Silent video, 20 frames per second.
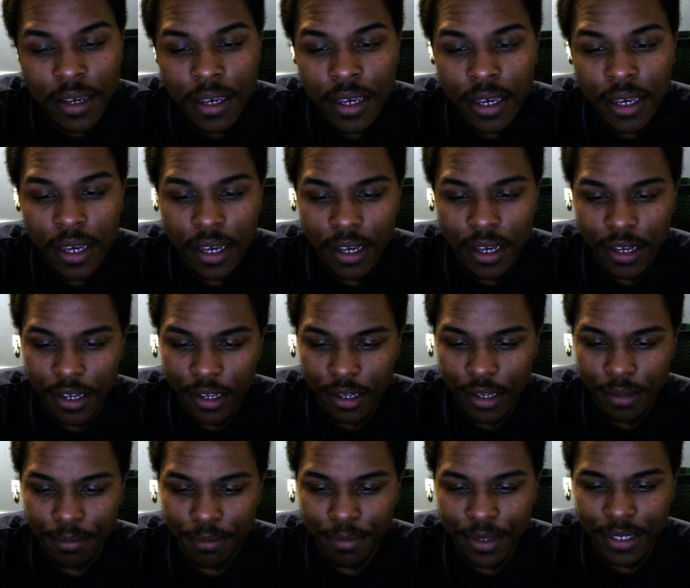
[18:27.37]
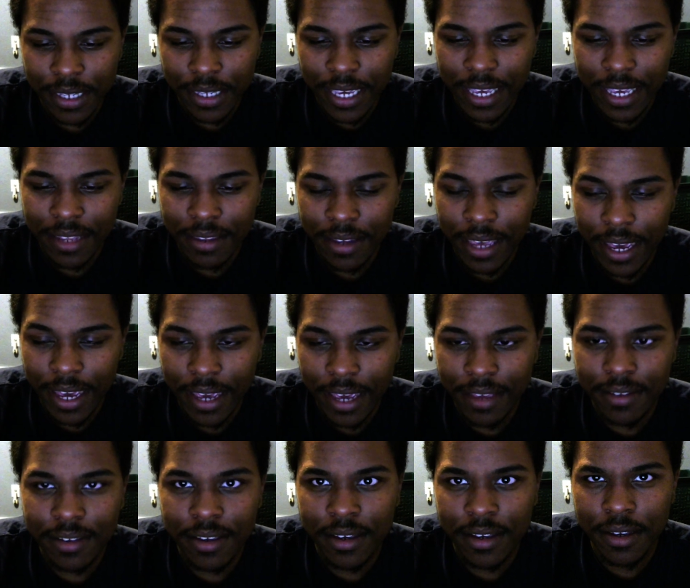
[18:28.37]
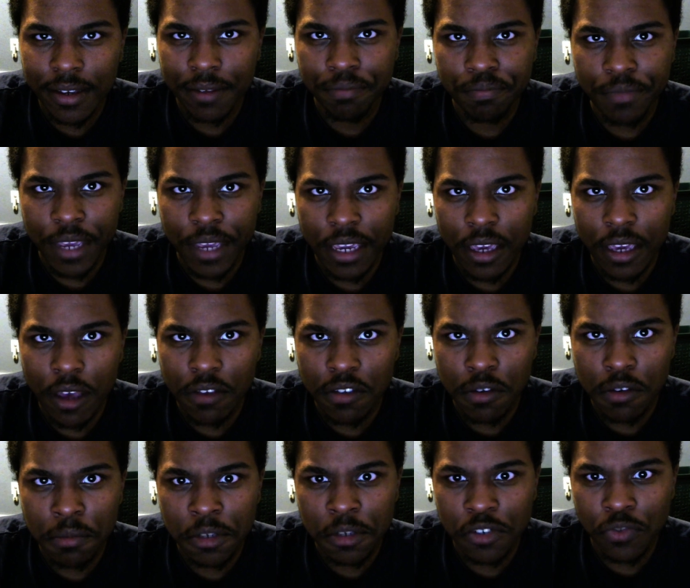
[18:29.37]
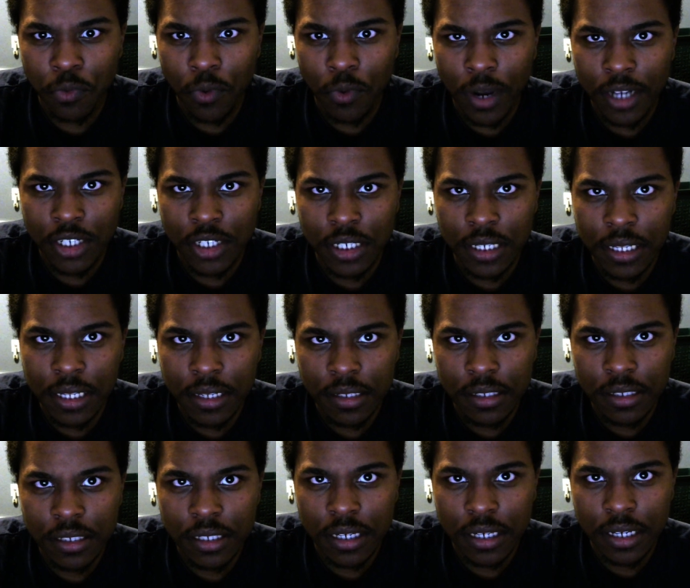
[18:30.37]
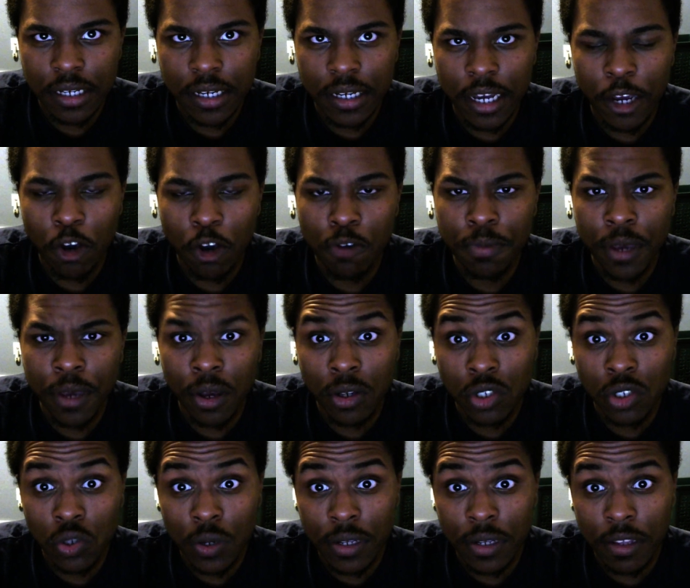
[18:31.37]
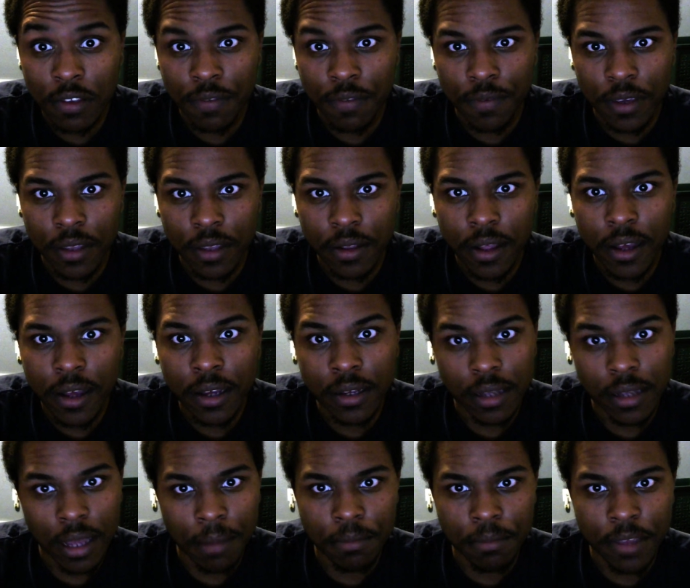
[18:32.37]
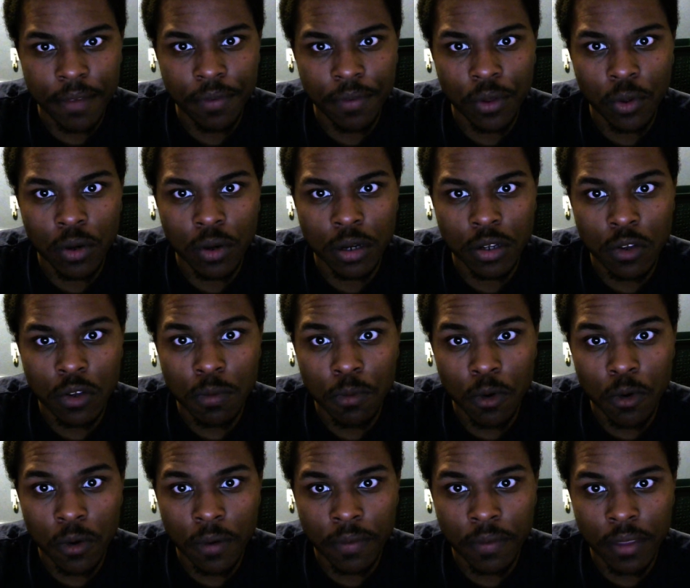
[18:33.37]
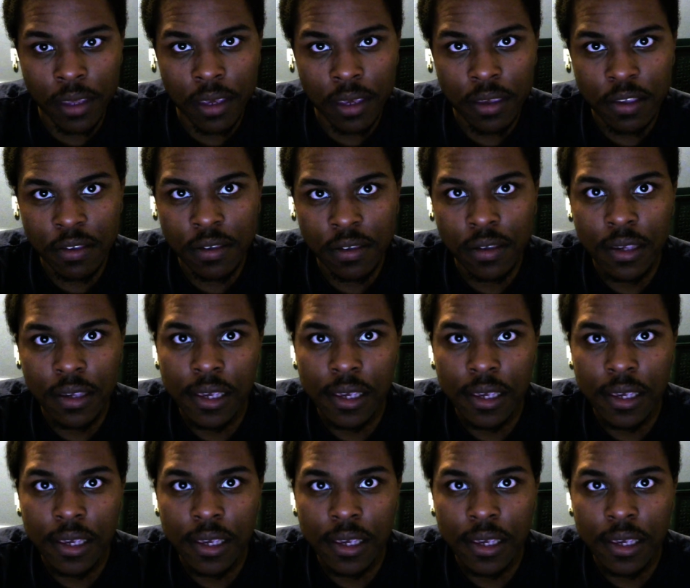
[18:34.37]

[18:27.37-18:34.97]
But yeah, guys, thank y'all so much for watching this. I hope y'all enjoyed this vlog. I'm definitely going to do more of these.